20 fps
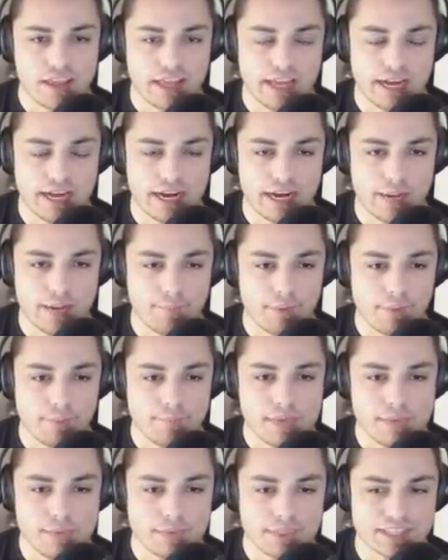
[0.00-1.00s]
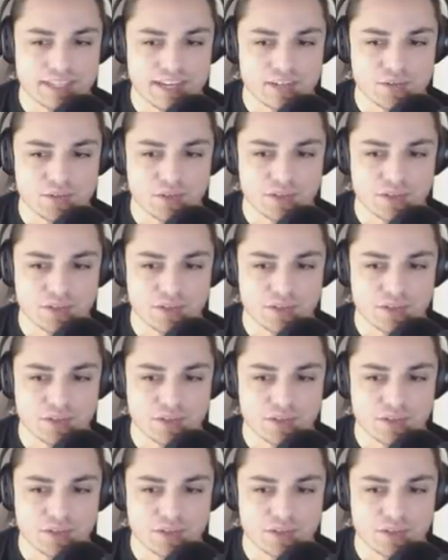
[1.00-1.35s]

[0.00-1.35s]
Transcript: Uh, but B potential,